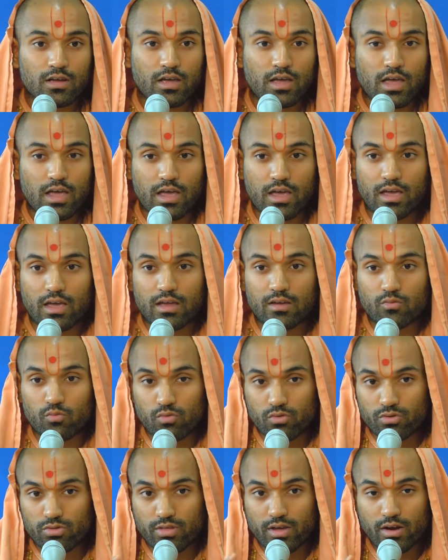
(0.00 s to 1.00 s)
and were
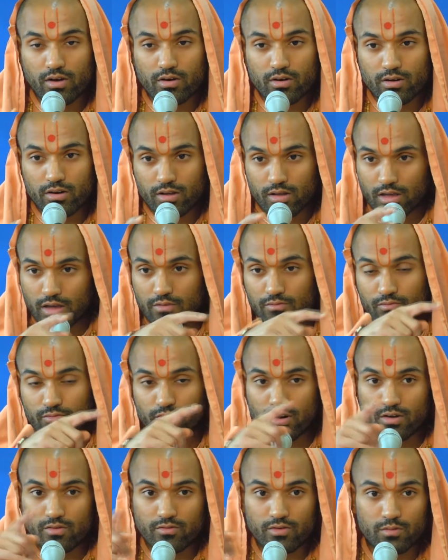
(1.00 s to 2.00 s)
there in
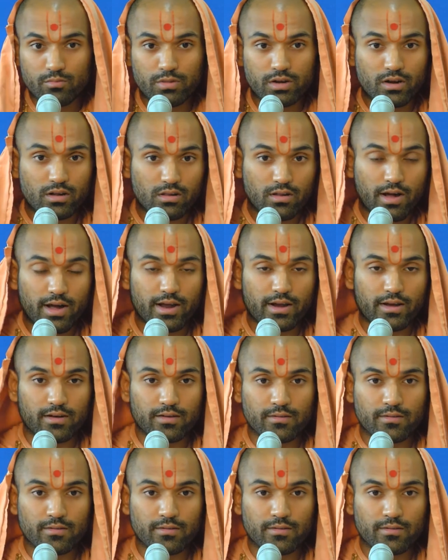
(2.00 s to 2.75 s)
front of him in a line.